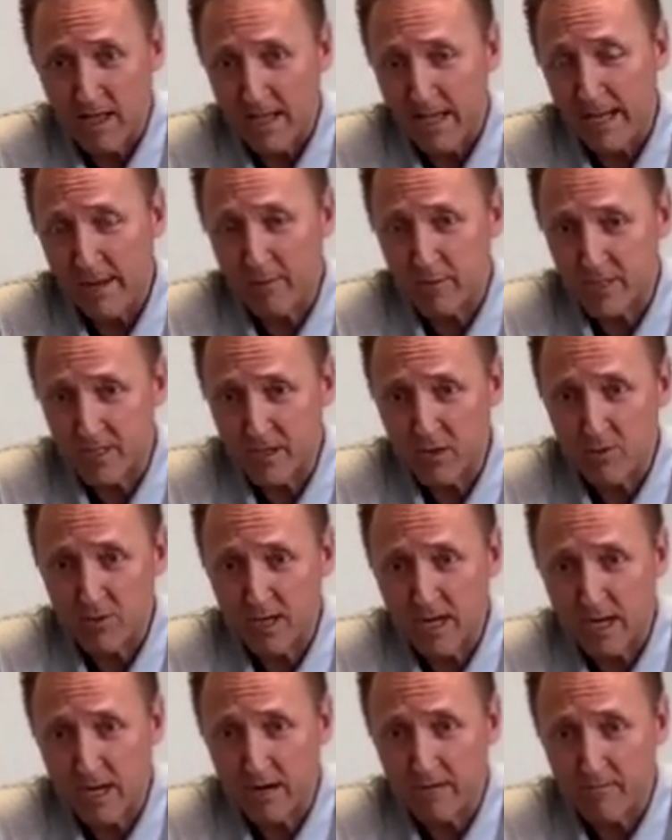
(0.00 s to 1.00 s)
He was so
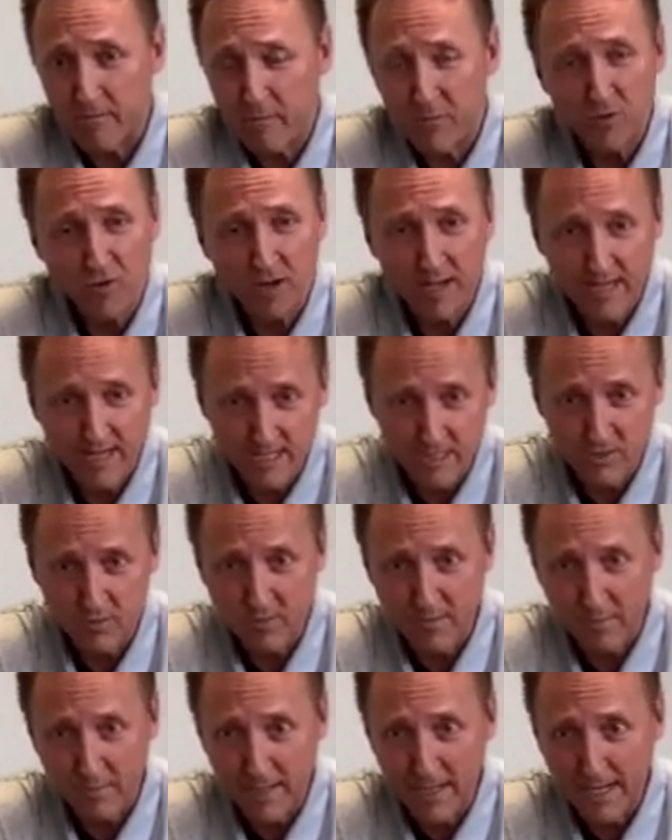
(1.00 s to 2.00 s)
tired from trying to
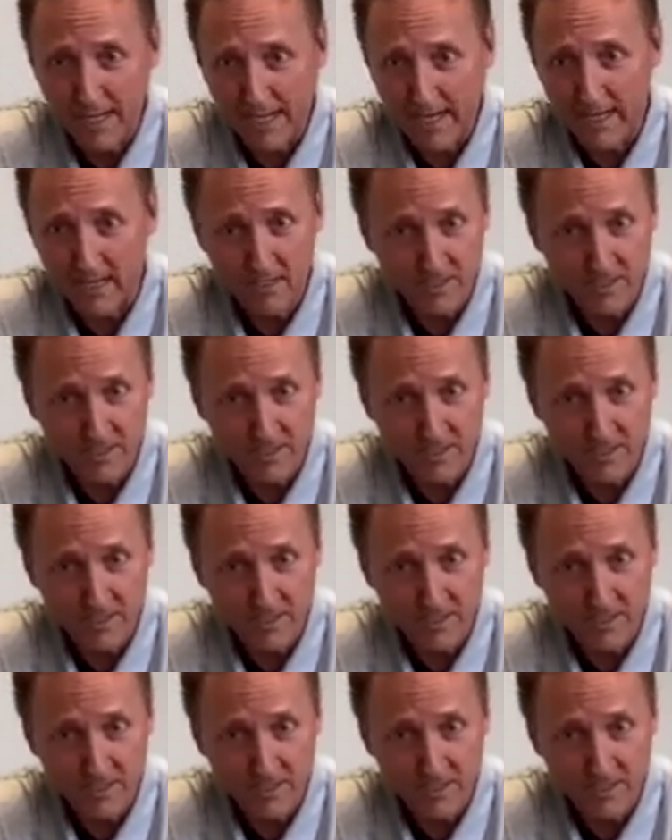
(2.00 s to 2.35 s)
swim back